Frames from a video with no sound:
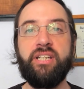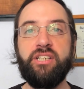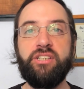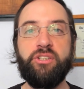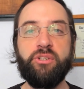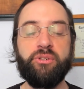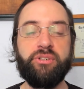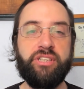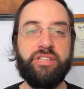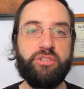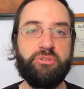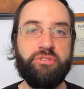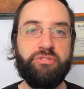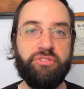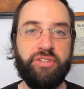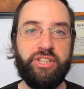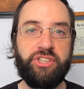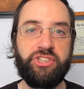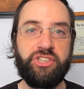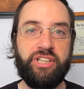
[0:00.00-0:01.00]
during these
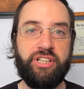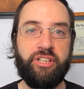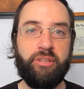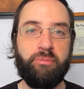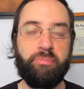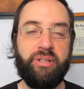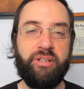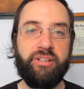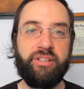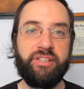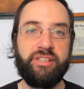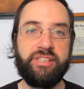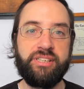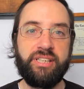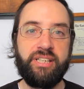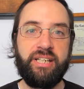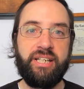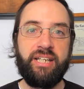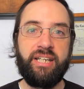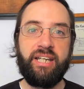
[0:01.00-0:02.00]
reflationary periods.
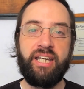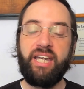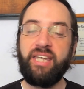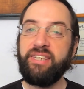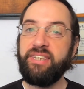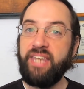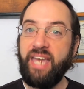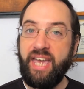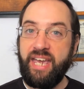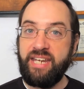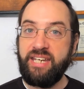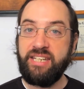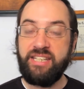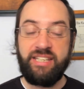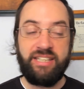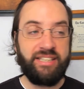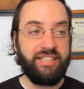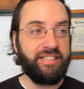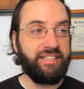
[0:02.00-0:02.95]
And then